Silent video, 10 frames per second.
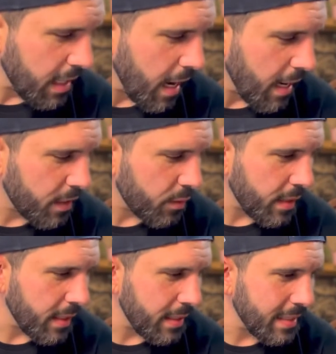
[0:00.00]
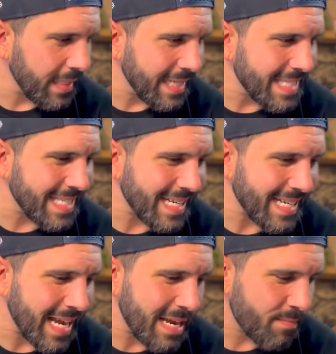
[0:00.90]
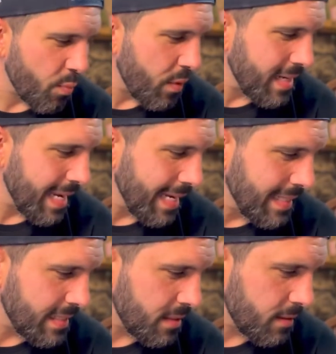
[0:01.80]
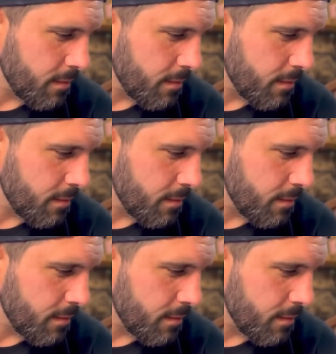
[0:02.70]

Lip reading: high grade. Is it a 9.8?